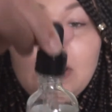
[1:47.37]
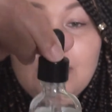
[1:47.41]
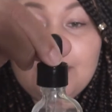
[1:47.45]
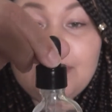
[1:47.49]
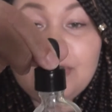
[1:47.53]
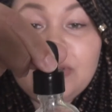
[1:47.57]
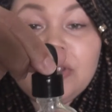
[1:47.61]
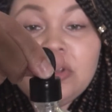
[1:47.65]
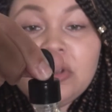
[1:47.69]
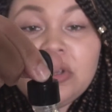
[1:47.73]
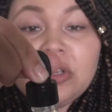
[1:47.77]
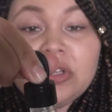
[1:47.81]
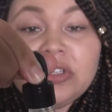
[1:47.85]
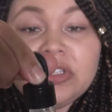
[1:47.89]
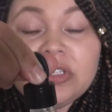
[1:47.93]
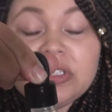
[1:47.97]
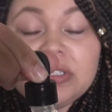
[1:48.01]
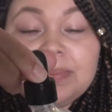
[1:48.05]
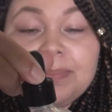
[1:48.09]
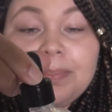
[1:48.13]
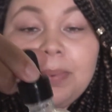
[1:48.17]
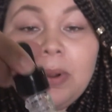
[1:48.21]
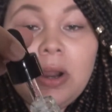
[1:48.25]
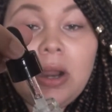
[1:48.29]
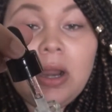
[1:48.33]
But you can
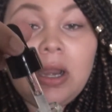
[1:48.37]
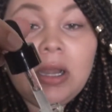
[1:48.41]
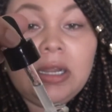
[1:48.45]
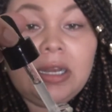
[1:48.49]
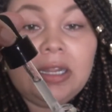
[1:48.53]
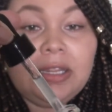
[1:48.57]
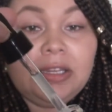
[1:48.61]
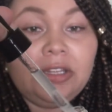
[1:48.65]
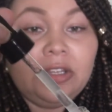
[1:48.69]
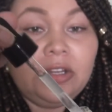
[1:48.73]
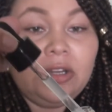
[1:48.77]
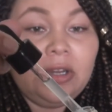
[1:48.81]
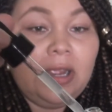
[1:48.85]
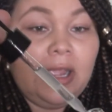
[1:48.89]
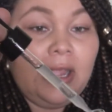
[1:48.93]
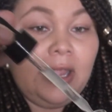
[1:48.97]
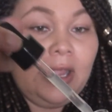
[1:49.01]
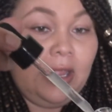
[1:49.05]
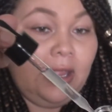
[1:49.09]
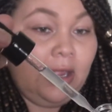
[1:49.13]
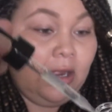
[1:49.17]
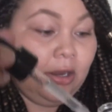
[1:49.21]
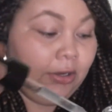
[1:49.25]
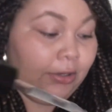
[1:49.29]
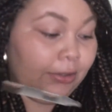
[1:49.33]
just part it your
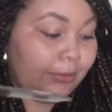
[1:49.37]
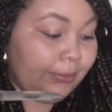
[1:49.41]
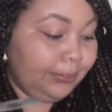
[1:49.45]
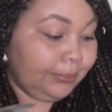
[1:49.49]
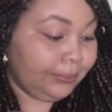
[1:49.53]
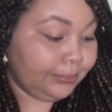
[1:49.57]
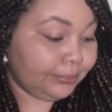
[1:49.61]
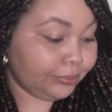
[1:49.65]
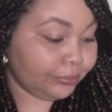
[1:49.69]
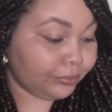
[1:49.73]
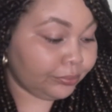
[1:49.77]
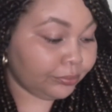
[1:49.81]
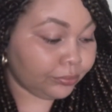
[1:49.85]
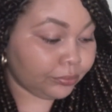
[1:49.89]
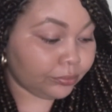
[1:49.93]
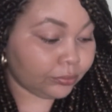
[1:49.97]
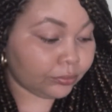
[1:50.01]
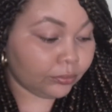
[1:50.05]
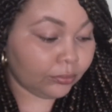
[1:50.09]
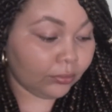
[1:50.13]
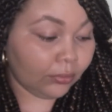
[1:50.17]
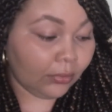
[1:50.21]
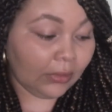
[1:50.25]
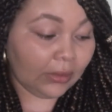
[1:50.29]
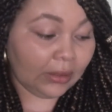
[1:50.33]
hair.
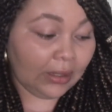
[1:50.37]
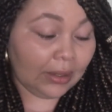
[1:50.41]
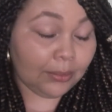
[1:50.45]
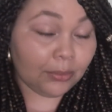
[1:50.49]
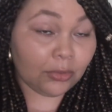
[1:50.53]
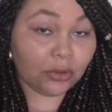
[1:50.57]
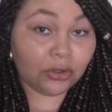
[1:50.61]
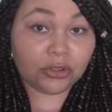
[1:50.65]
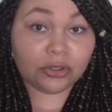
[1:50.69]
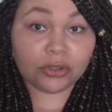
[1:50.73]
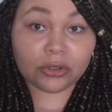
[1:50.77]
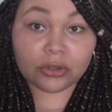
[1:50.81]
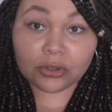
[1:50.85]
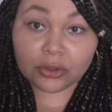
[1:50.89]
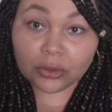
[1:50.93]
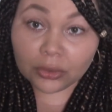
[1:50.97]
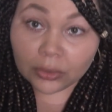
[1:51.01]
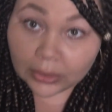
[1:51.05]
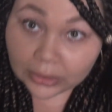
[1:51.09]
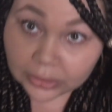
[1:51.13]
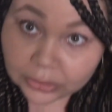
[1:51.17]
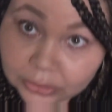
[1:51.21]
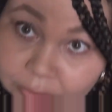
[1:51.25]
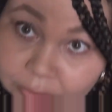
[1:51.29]
I'm gonna do a little quick